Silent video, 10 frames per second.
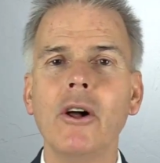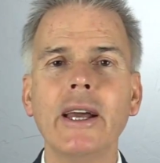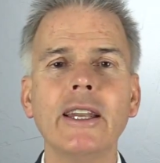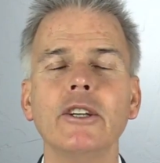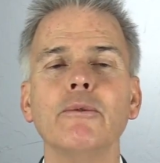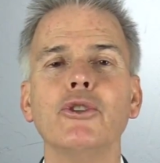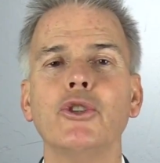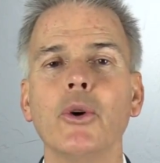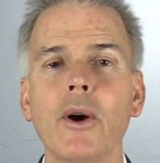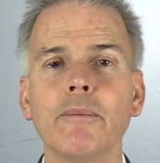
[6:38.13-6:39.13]
All I had to do was
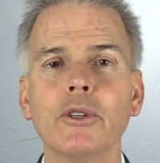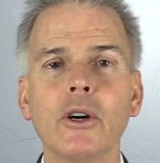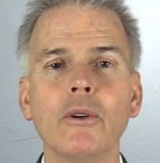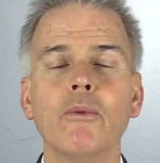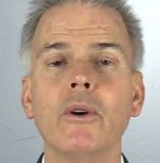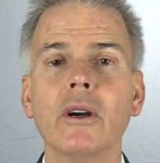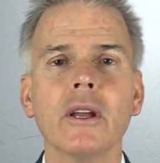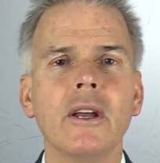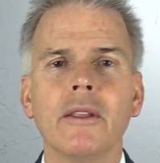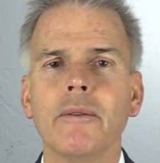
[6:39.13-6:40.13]
show up to go to
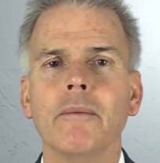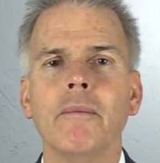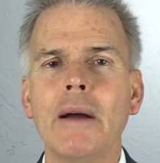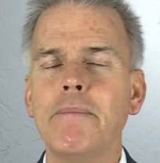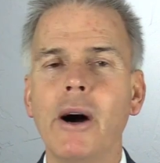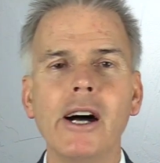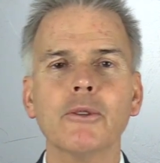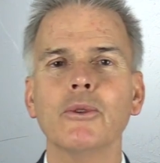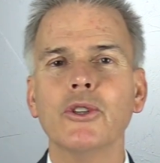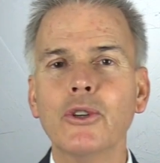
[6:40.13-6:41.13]
work. My
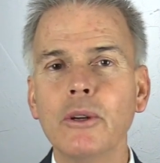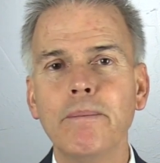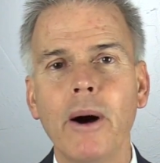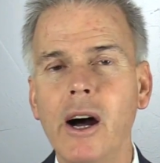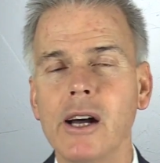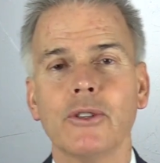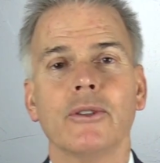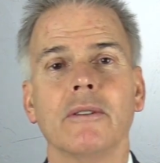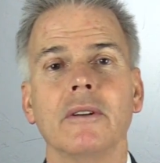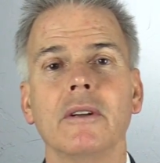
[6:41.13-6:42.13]
boss was a good boss.